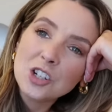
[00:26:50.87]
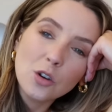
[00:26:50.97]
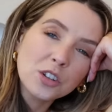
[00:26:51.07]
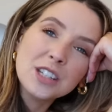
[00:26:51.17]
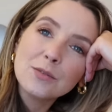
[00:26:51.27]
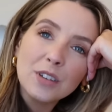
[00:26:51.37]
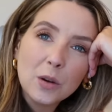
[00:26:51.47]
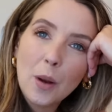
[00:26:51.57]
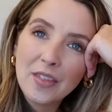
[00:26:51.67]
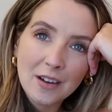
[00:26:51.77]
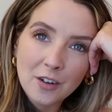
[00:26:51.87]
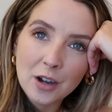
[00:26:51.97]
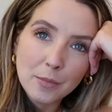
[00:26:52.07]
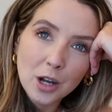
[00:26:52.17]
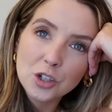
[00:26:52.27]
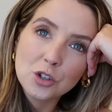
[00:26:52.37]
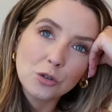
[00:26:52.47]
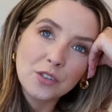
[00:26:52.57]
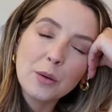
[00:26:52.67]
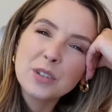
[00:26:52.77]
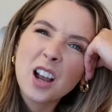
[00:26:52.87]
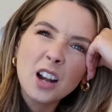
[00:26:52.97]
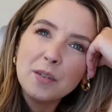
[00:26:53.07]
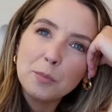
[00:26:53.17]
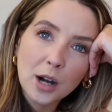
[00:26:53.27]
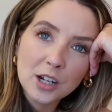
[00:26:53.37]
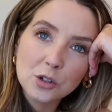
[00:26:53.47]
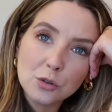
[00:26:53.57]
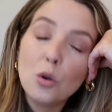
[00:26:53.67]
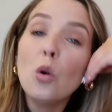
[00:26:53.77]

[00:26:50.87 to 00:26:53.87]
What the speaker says: Otty didn't really wear that very much, or that was kind of impractical,